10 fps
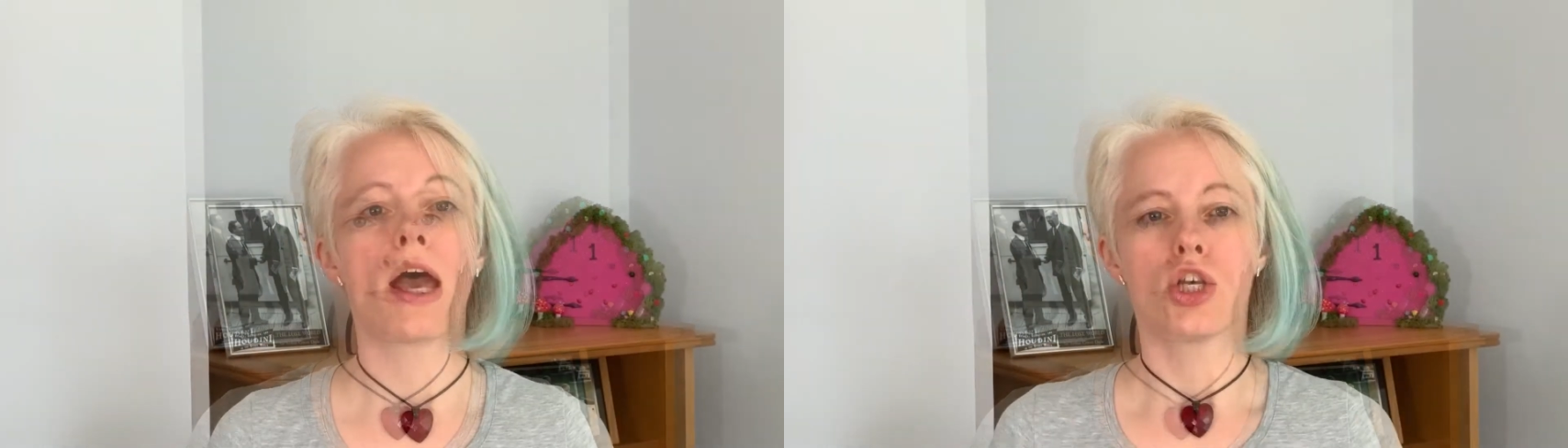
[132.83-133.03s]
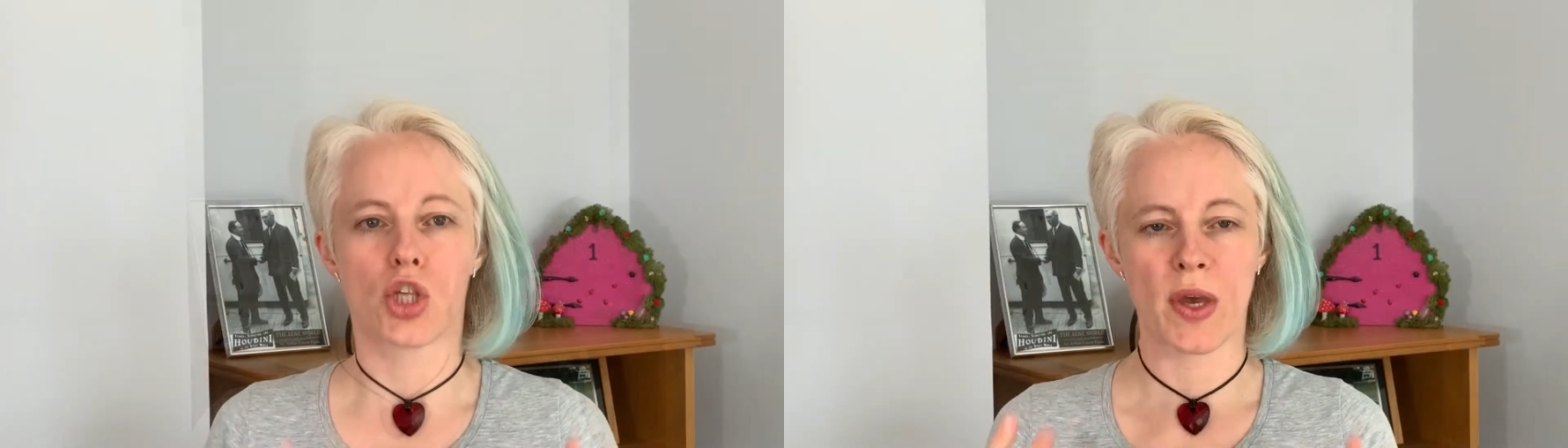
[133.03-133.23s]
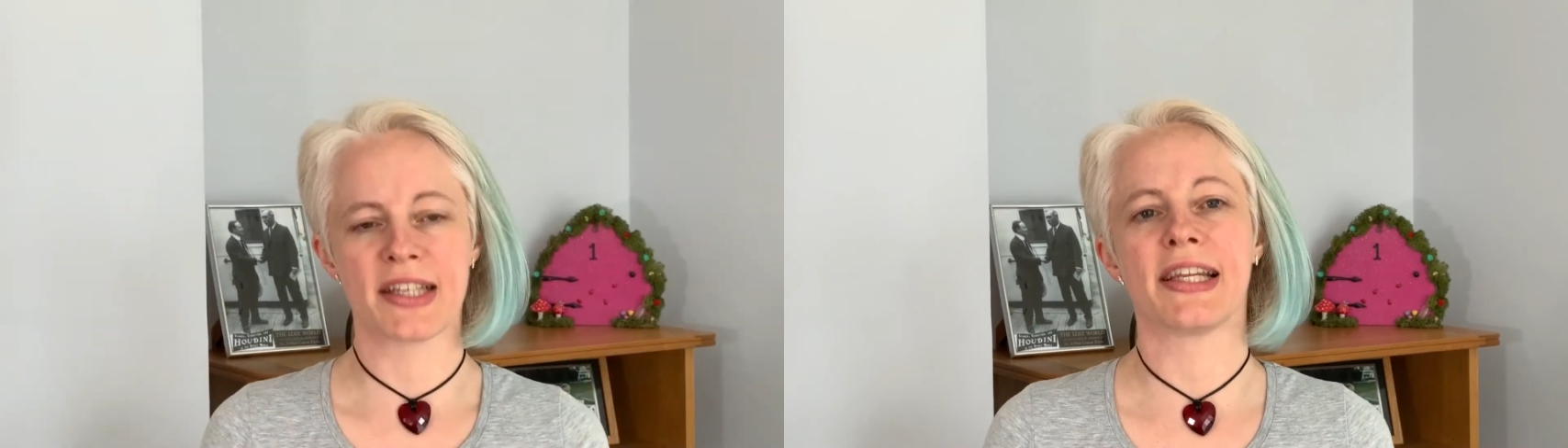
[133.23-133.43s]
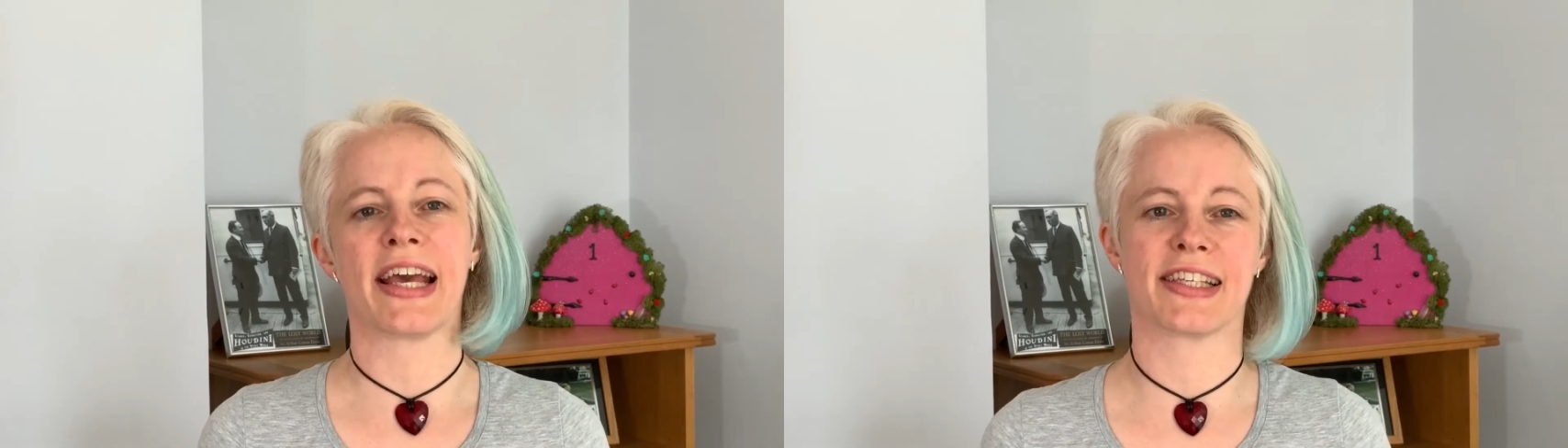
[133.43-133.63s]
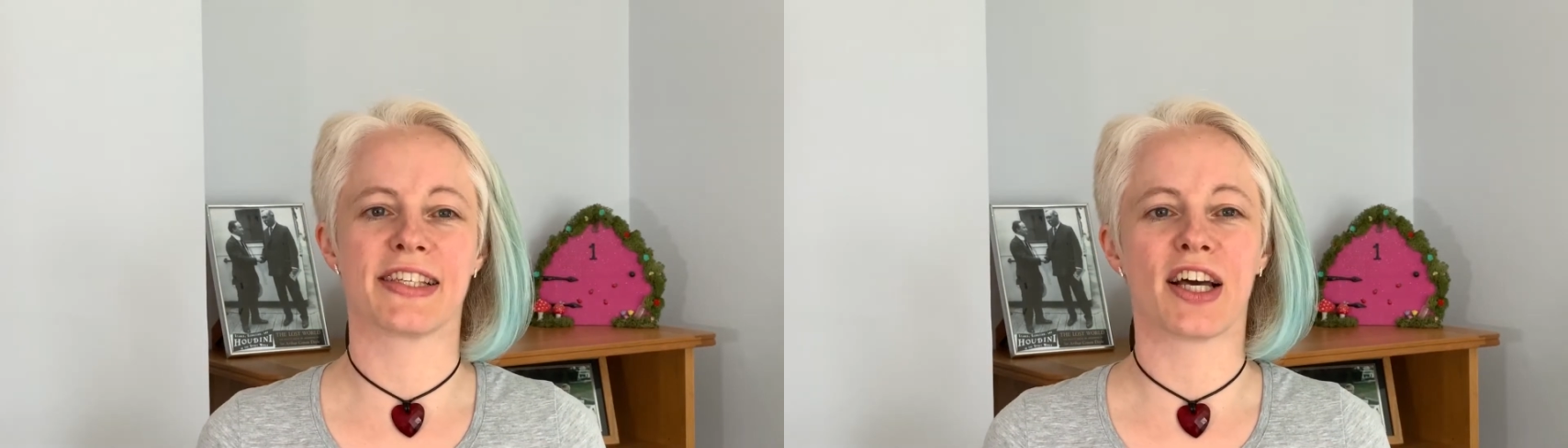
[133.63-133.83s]
So here's an
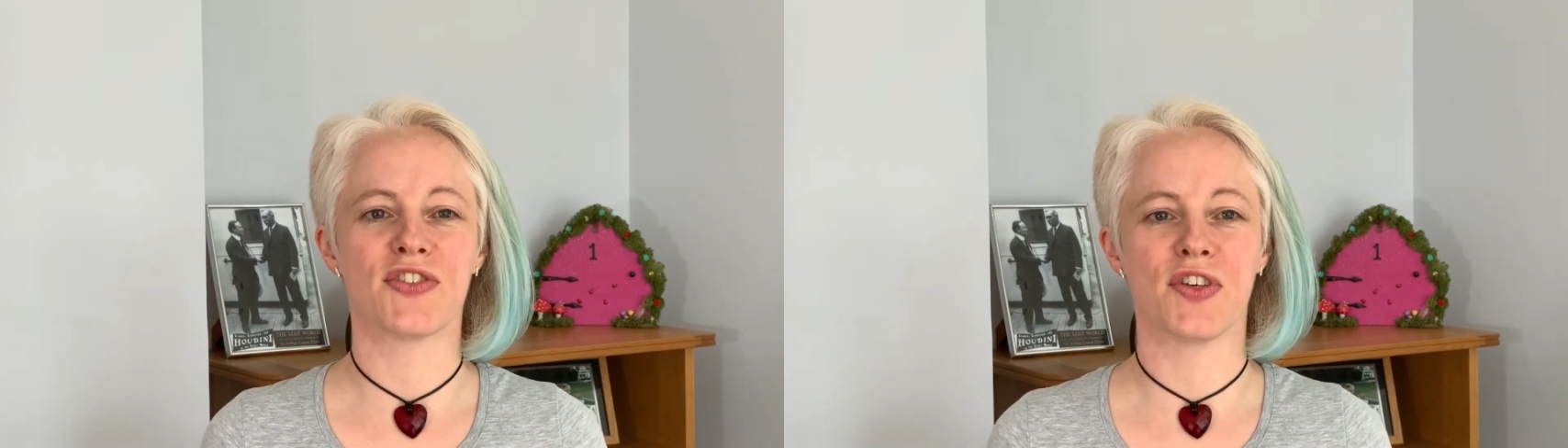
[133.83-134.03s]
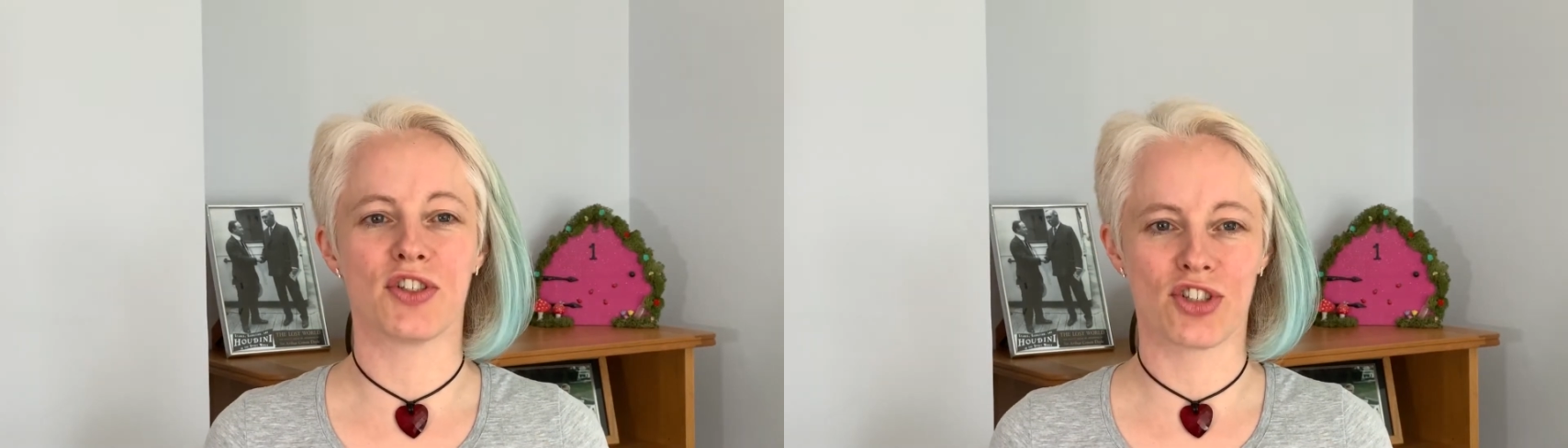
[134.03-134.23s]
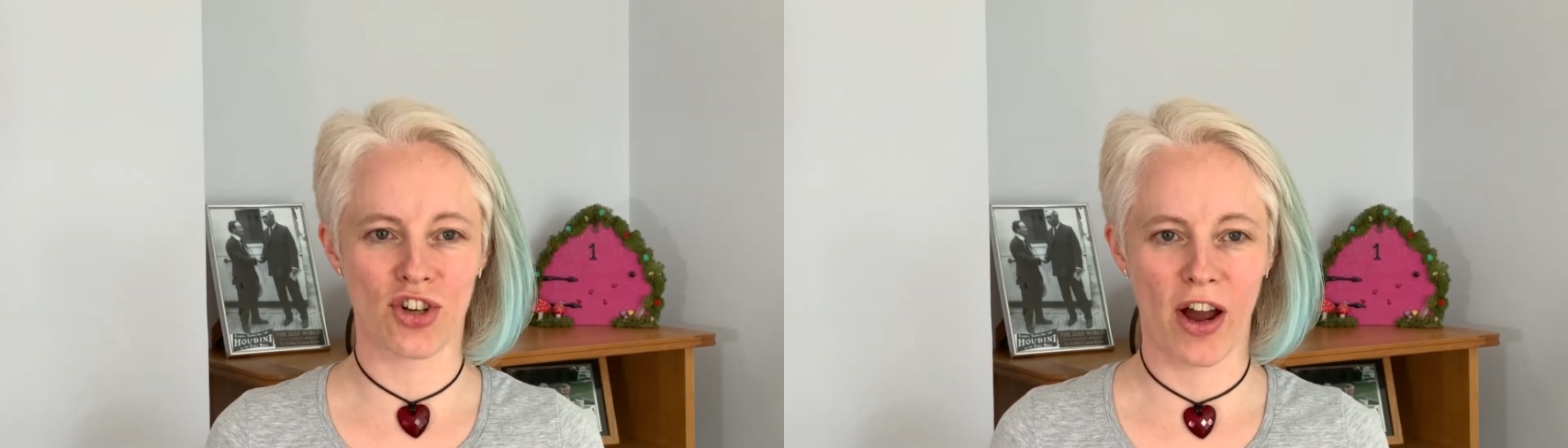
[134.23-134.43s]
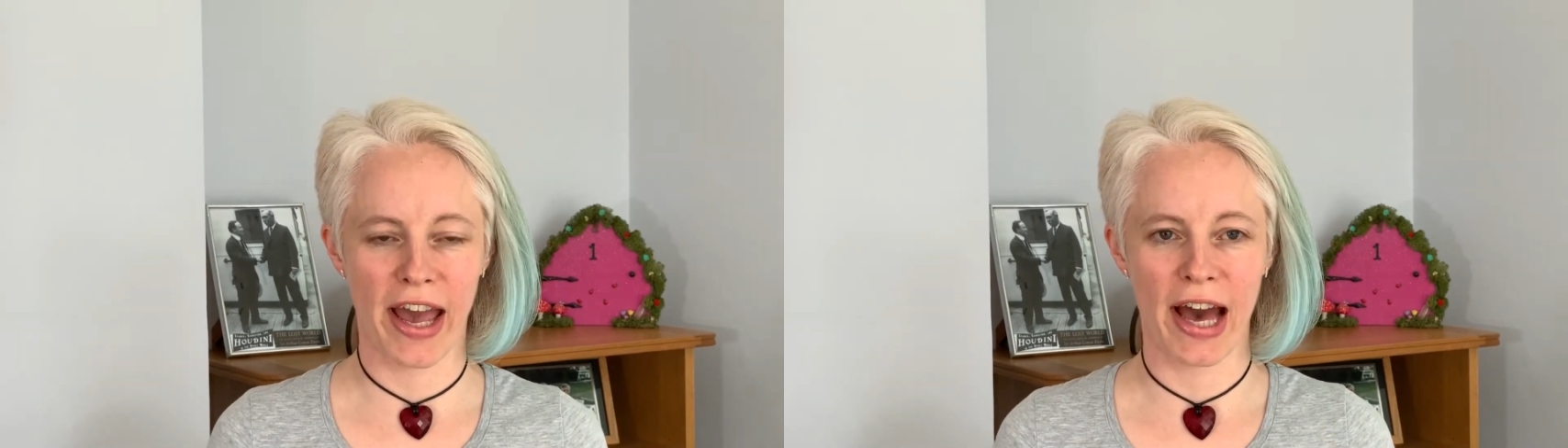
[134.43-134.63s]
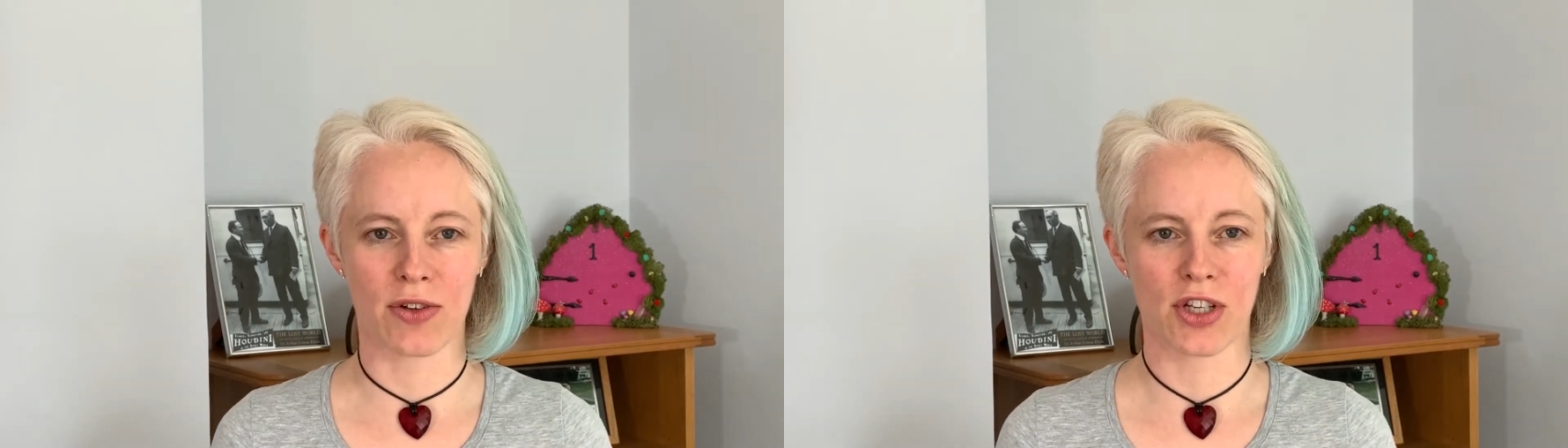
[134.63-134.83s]
exercise for you to try
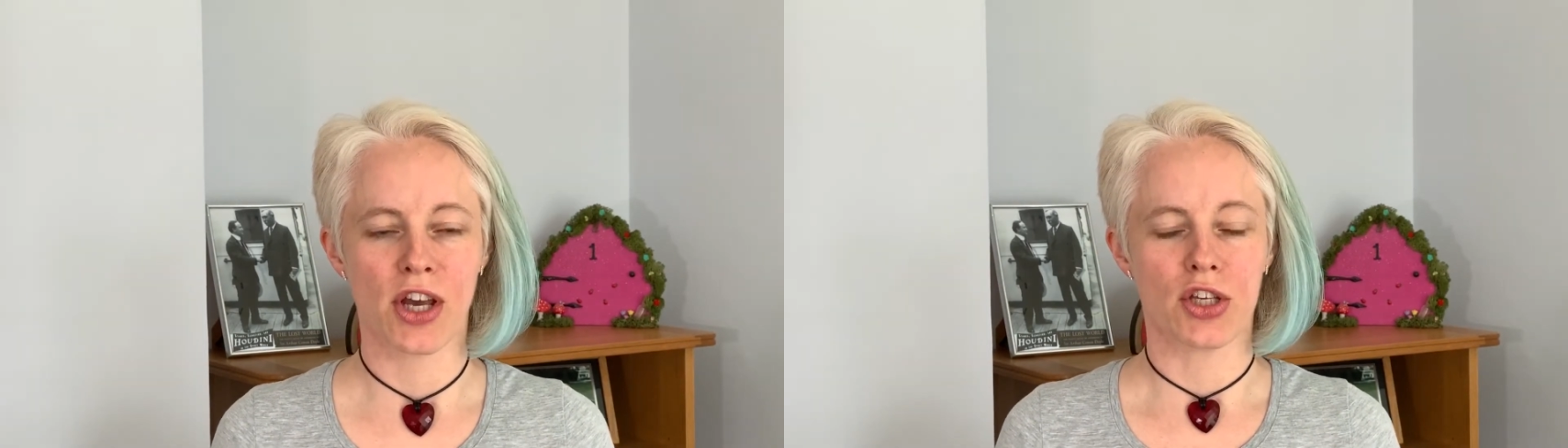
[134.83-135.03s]
out